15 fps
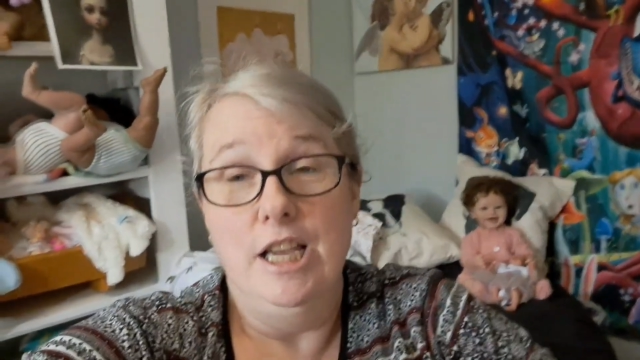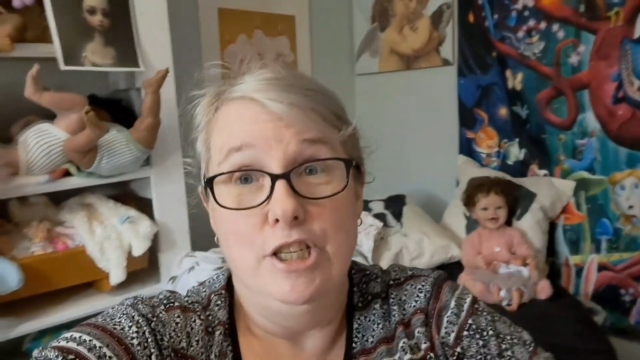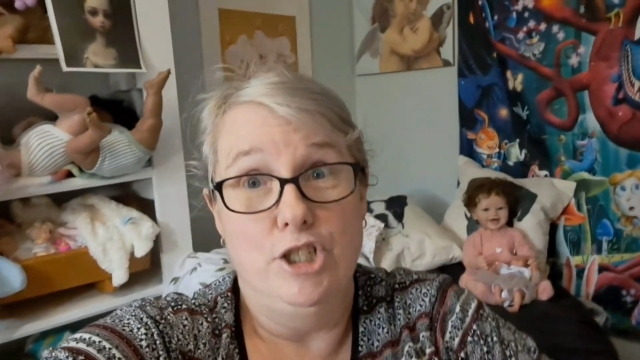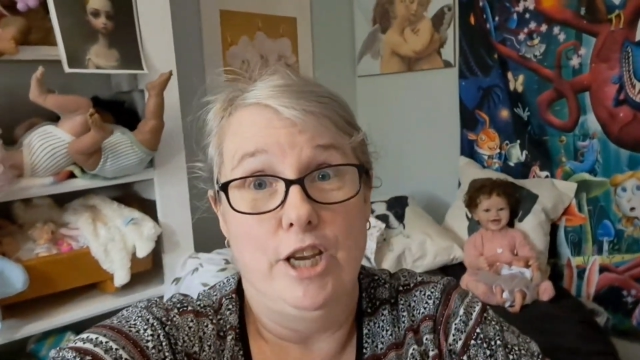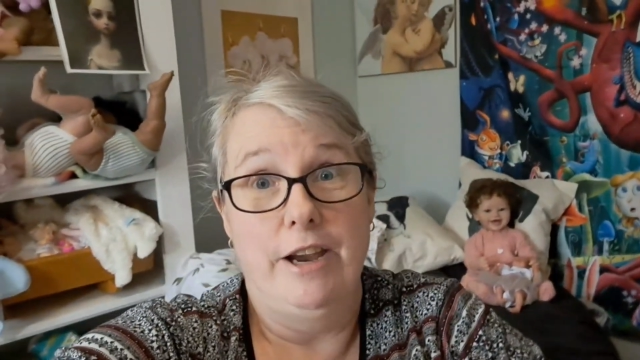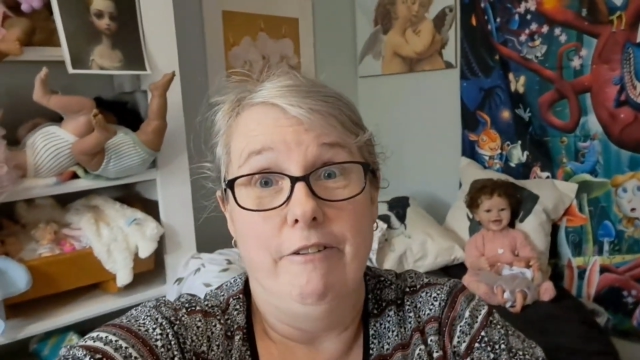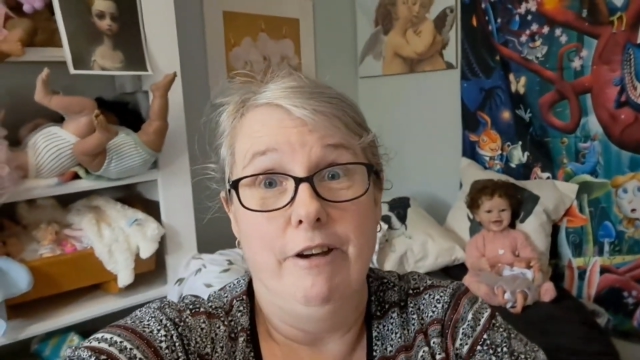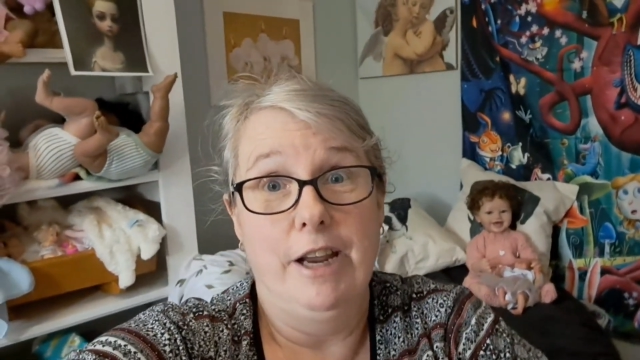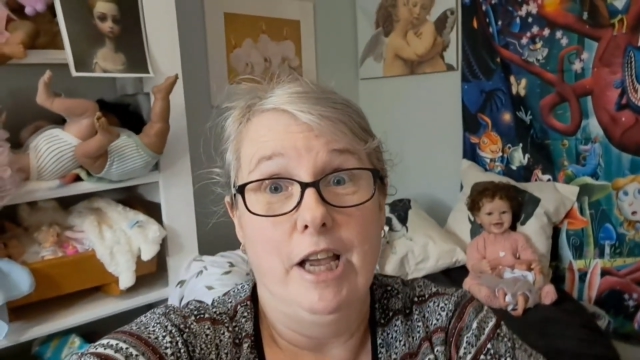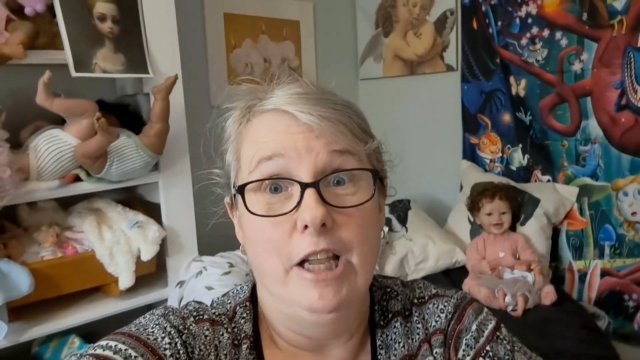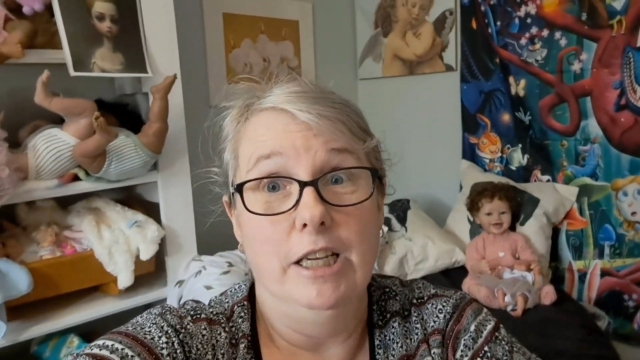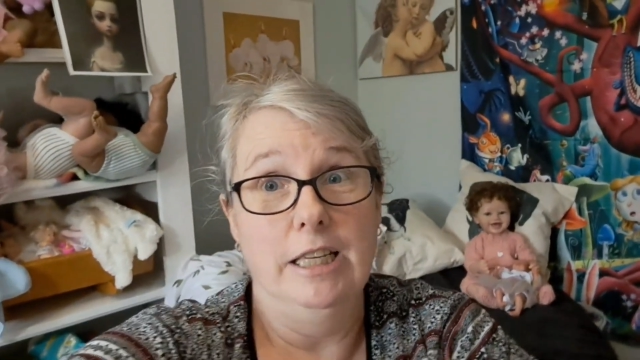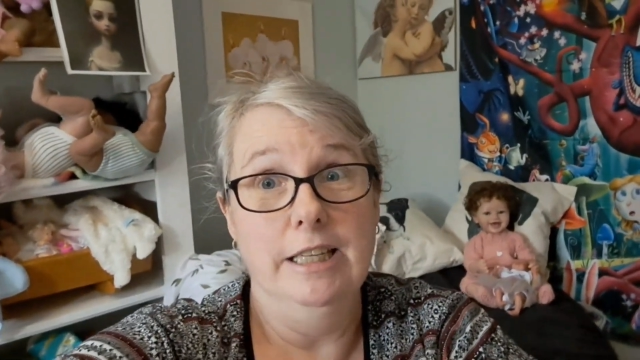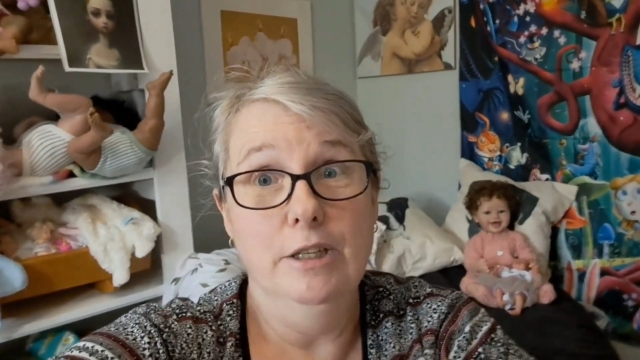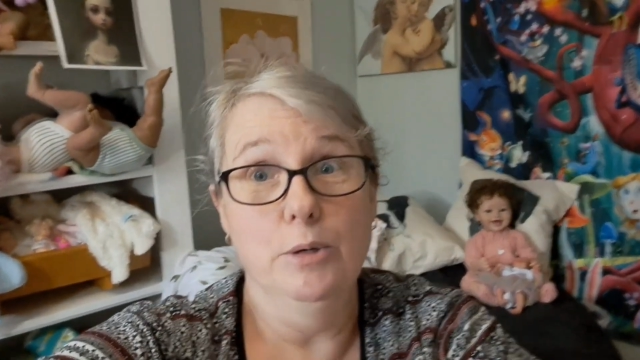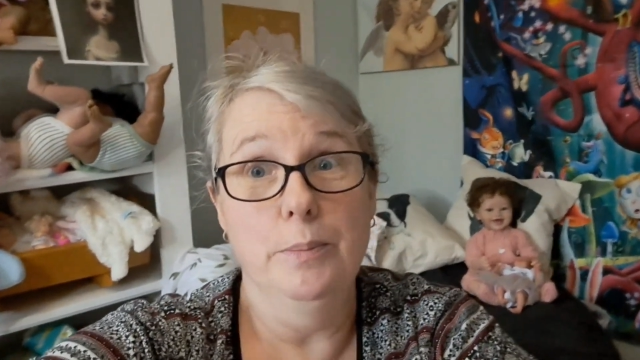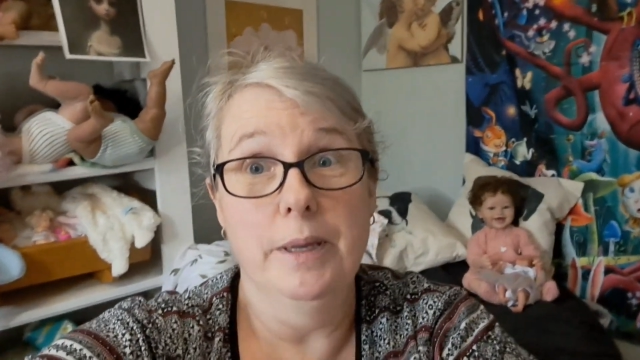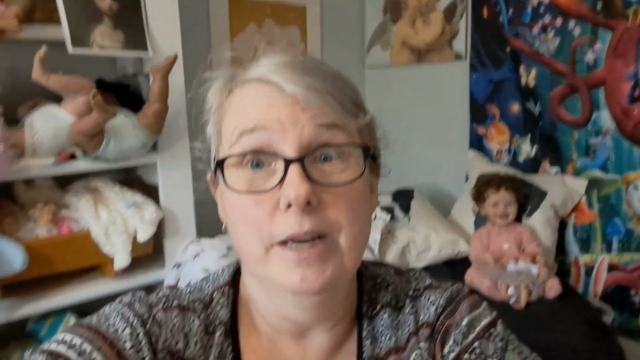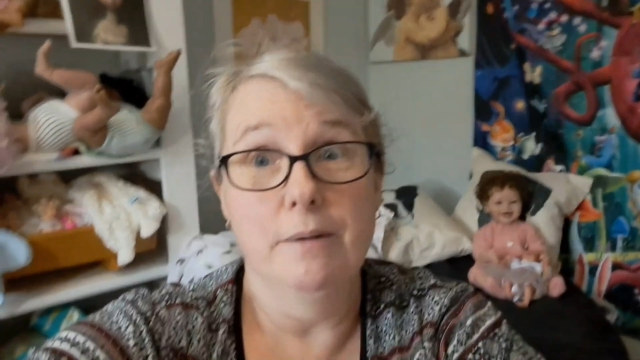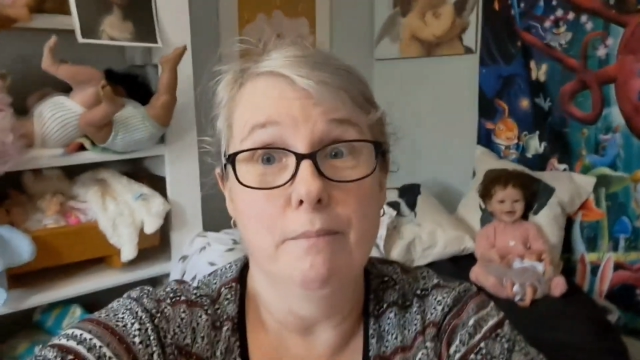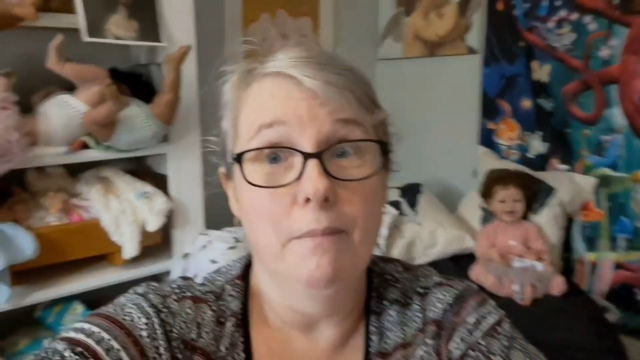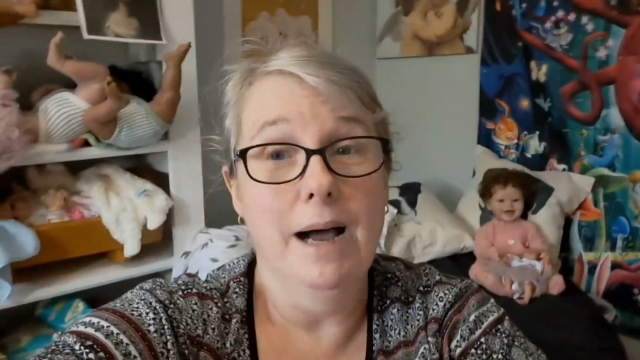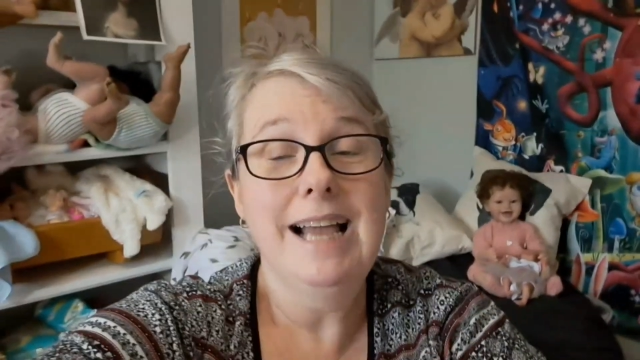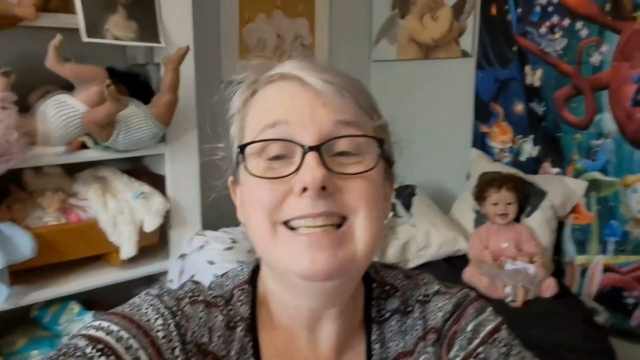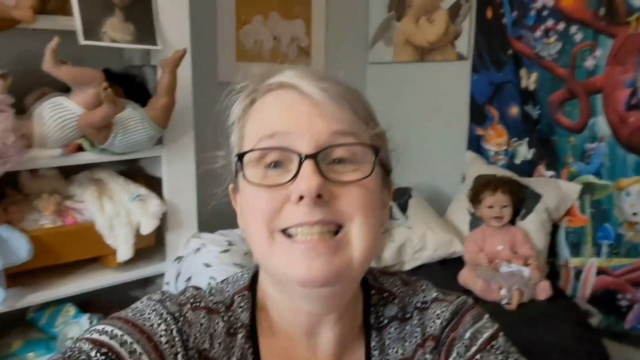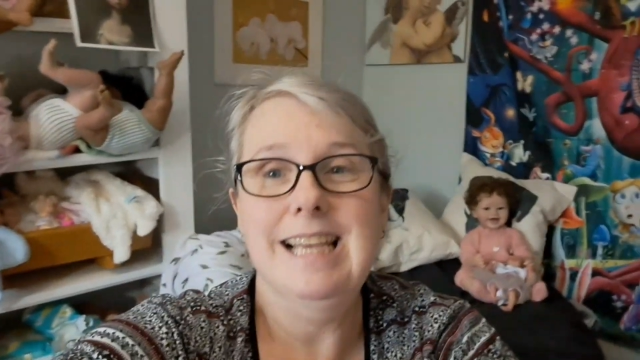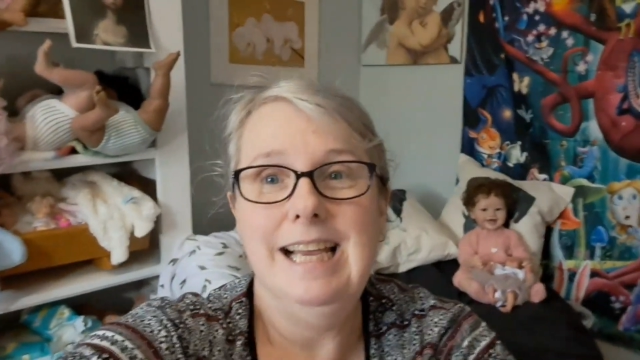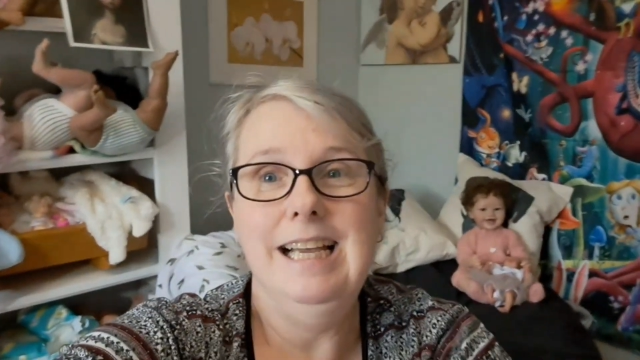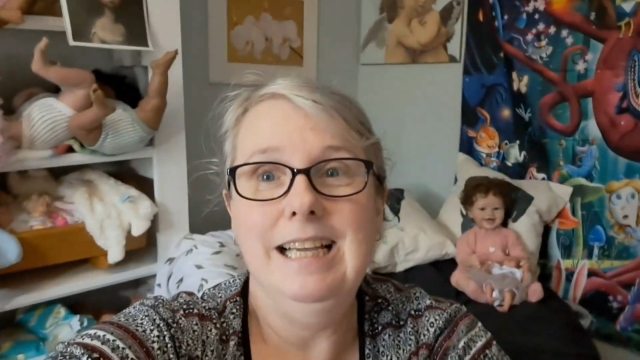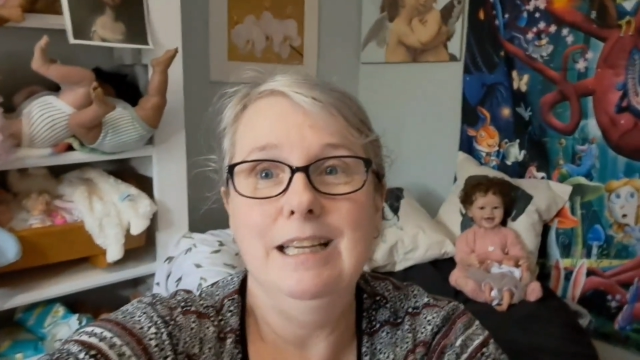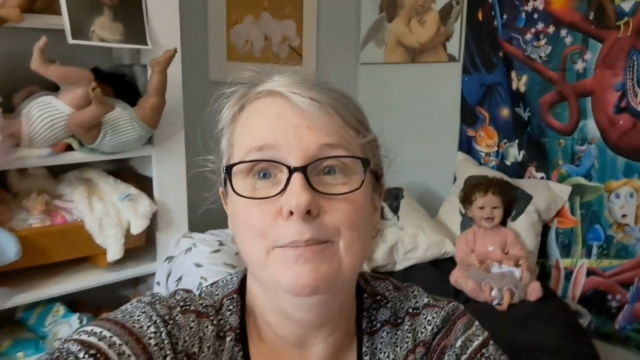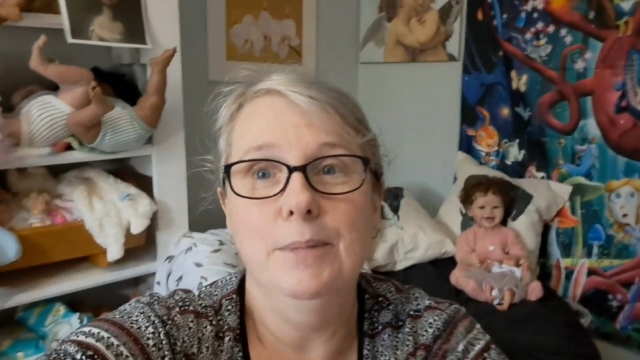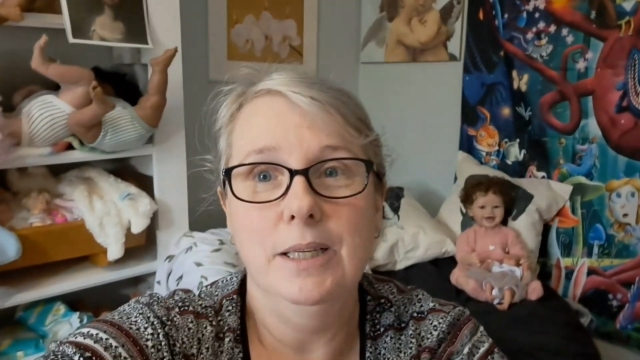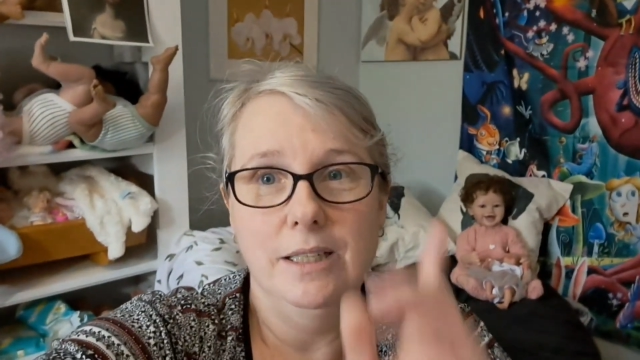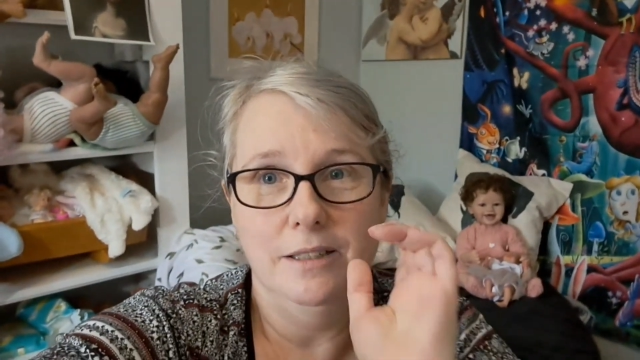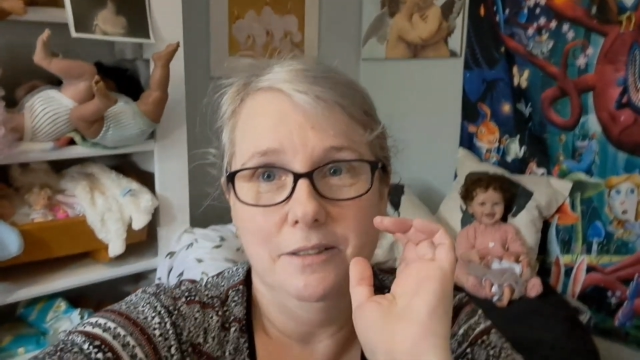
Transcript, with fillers: sharing a little bit of my time